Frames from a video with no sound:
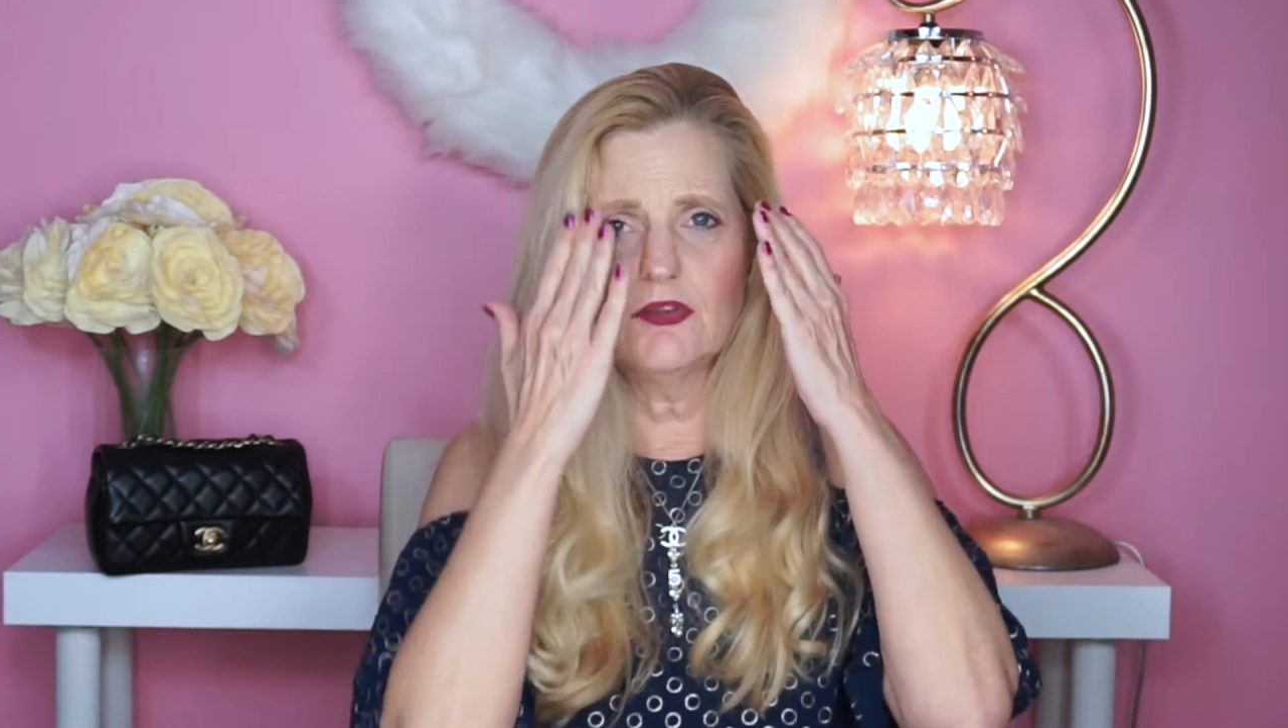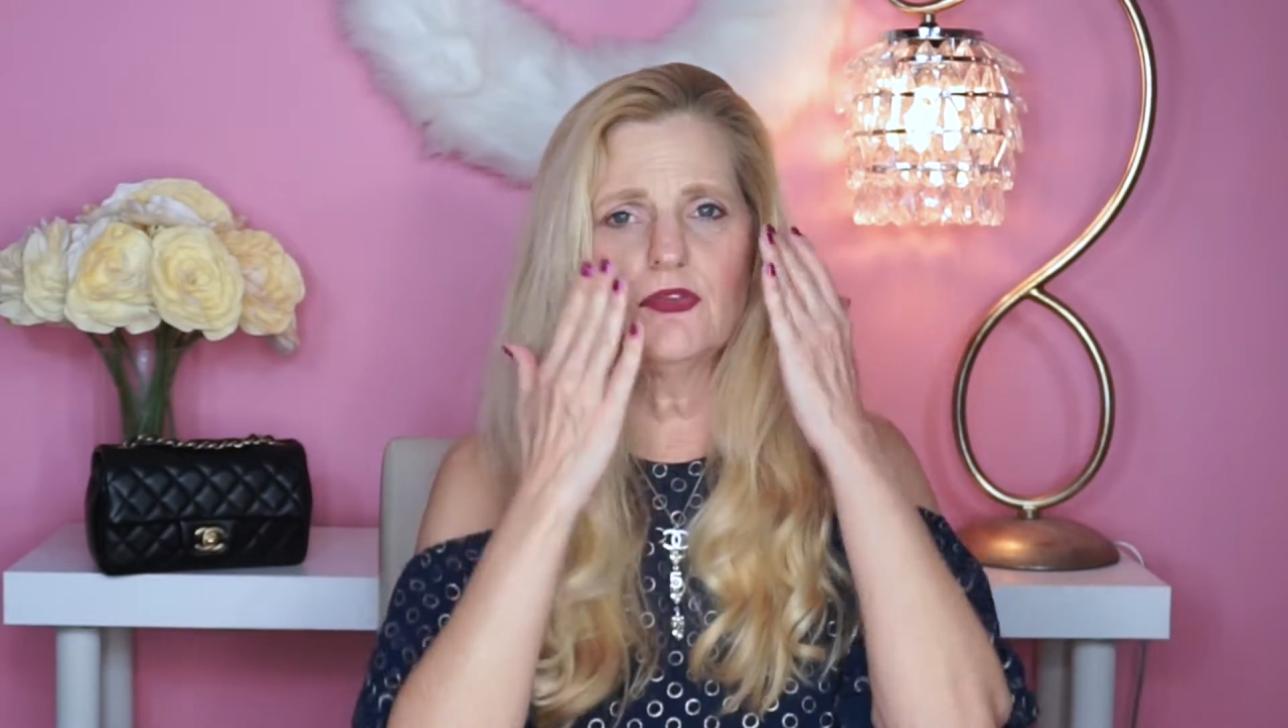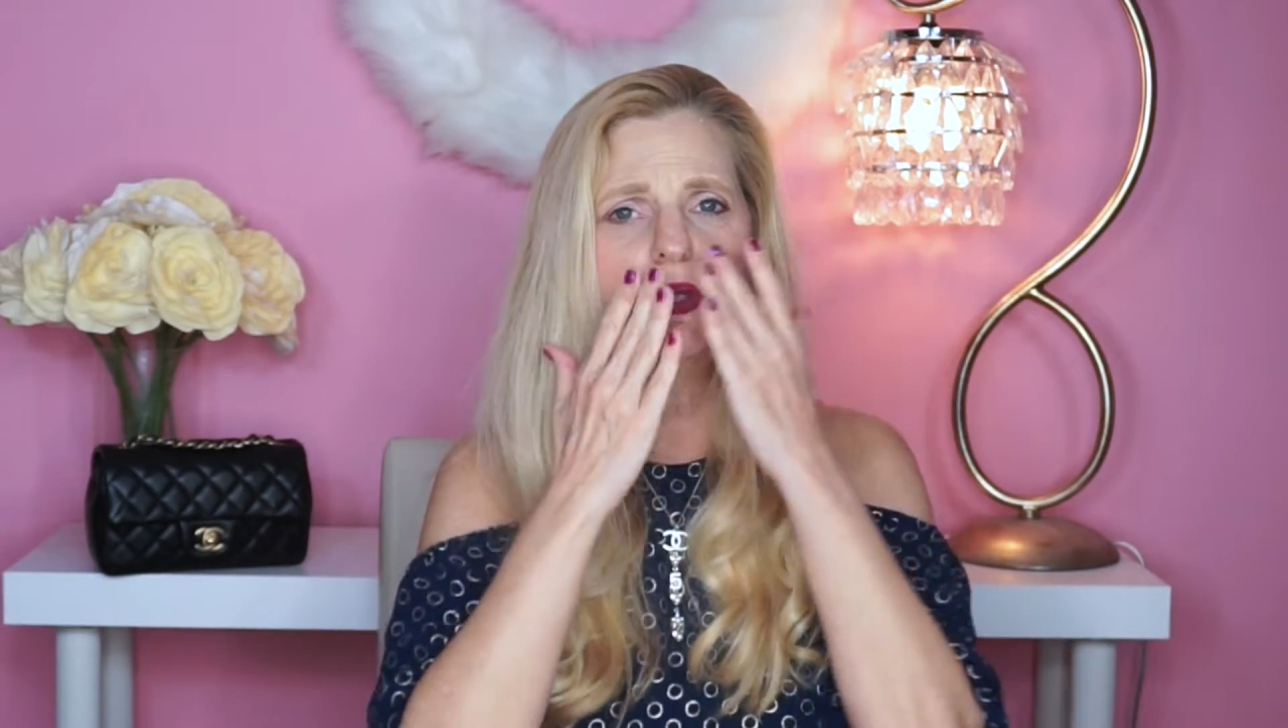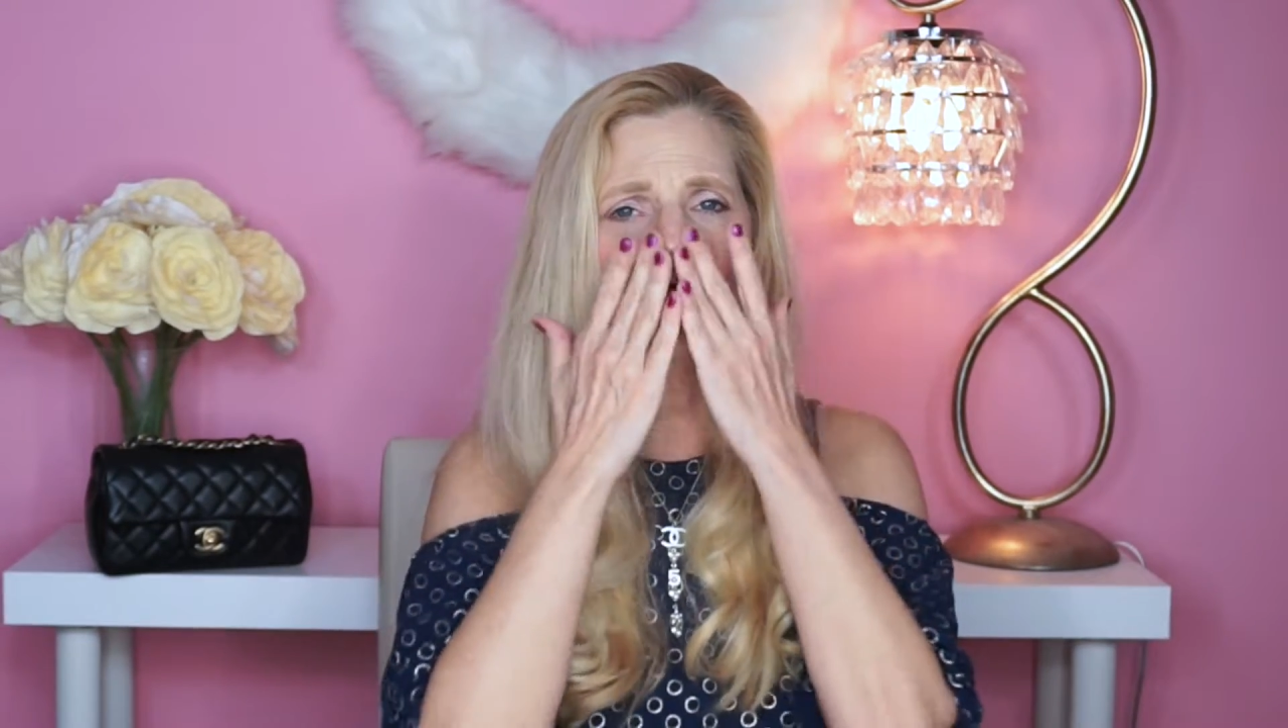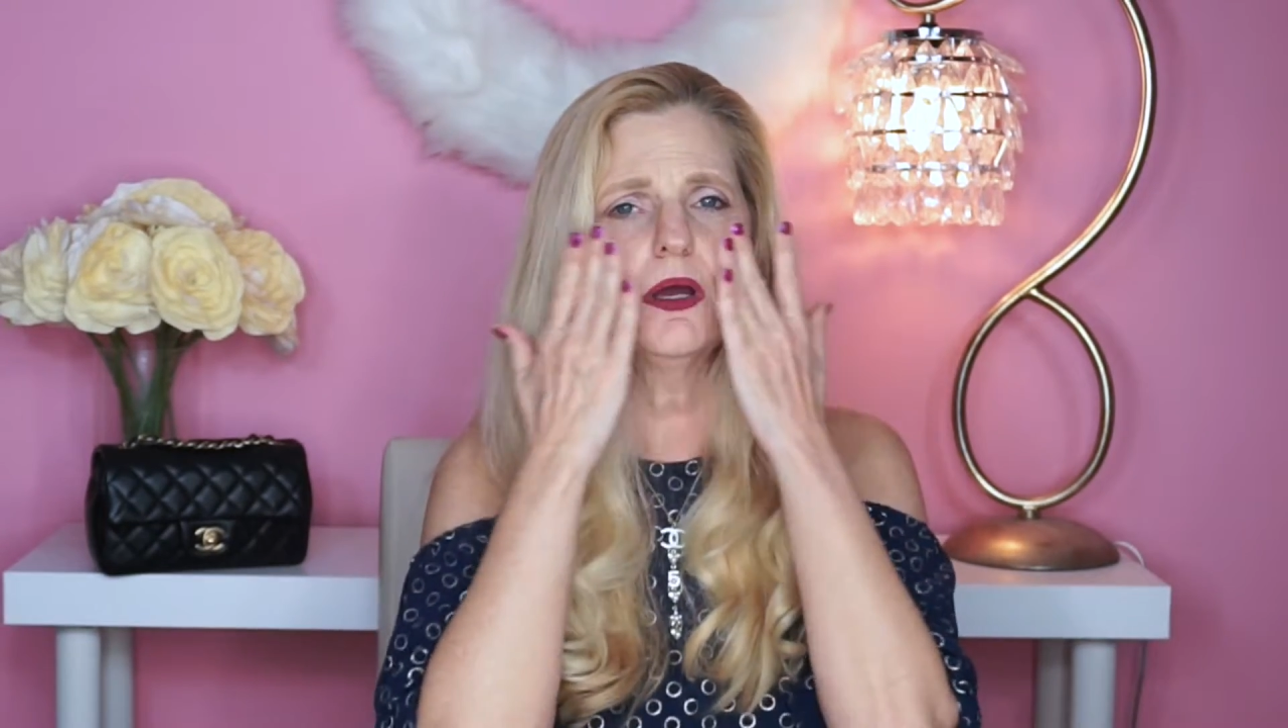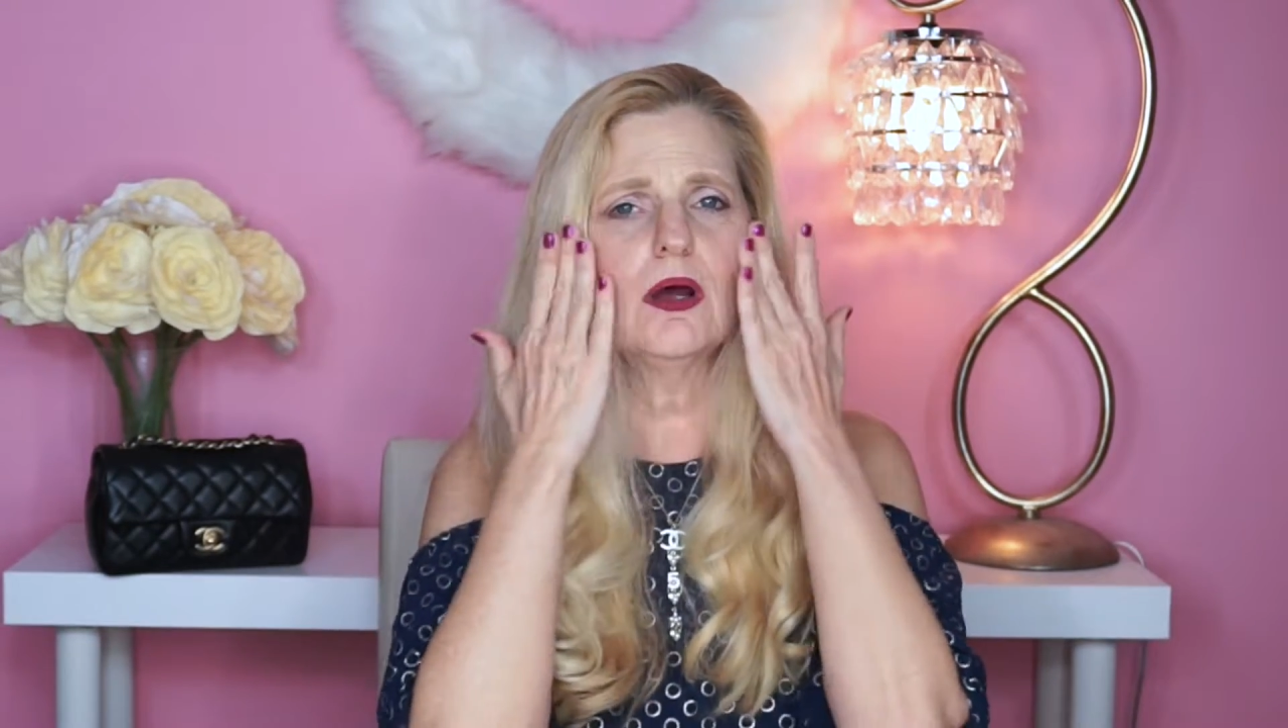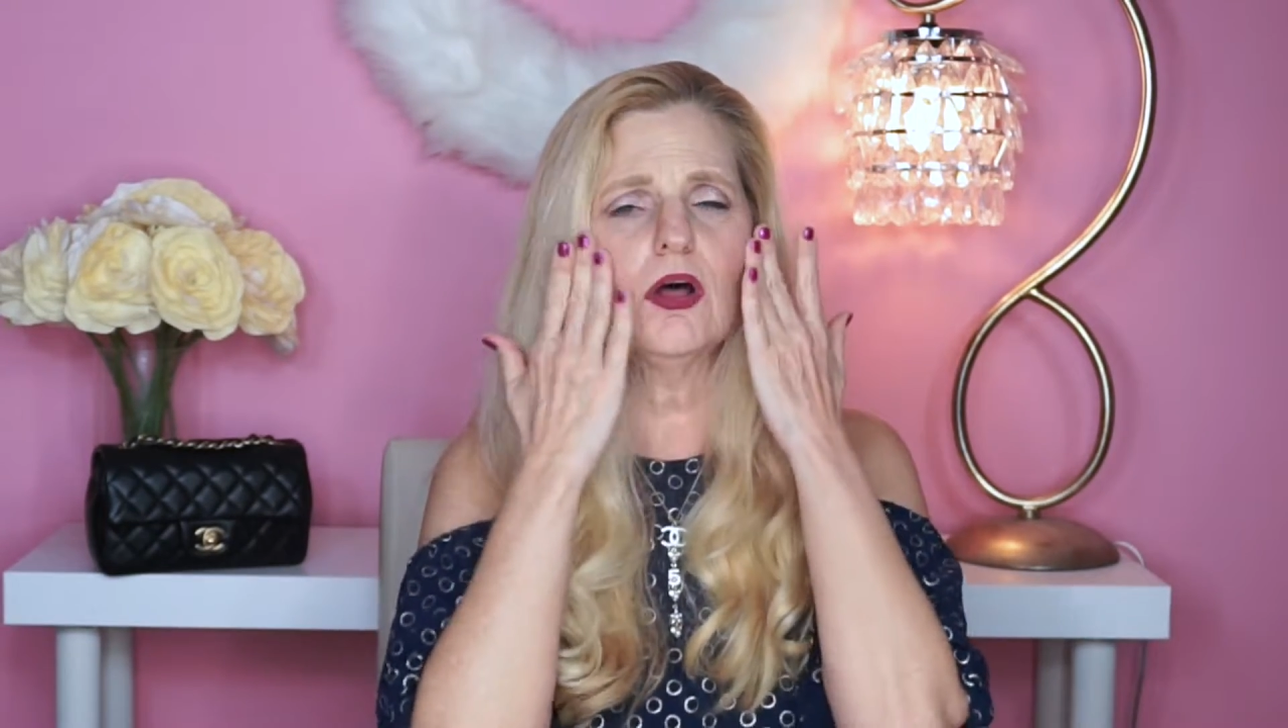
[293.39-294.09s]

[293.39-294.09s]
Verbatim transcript: is uh,